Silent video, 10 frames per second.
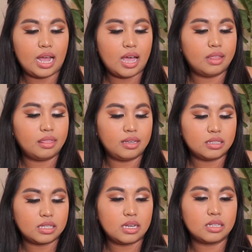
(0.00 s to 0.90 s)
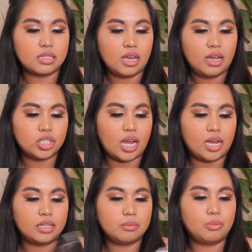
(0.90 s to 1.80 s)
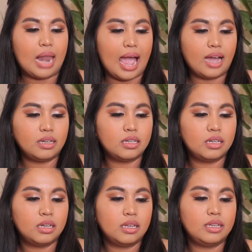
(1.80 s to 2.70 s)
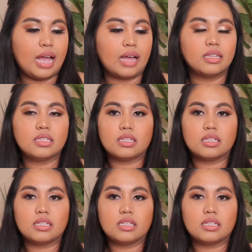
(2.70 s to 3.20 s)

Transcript: and this is shade black. Yeah, this